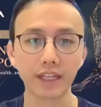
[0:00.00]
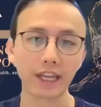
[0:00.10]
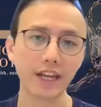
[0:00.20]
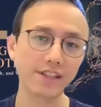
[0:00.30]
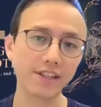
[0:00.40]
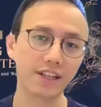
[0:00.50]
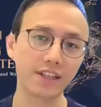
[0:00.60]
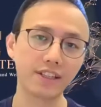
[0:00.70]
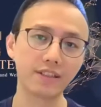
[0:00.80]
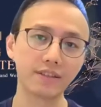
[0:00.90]
that's the
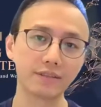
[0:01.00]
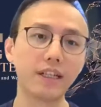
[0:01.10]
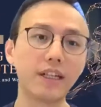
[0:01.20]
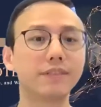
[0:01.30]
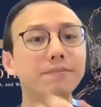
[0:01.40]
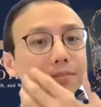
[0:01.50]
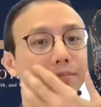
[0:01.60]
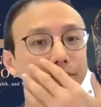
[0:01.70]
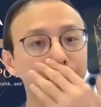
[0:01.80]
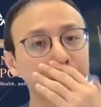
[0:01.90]
only way of doing that is
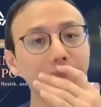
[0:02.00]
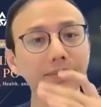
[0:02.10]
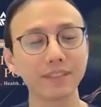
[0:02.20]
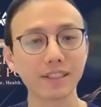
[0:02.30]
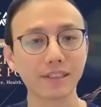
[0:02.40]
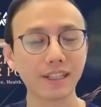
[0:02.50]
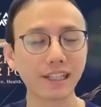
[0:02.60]
putting load through them,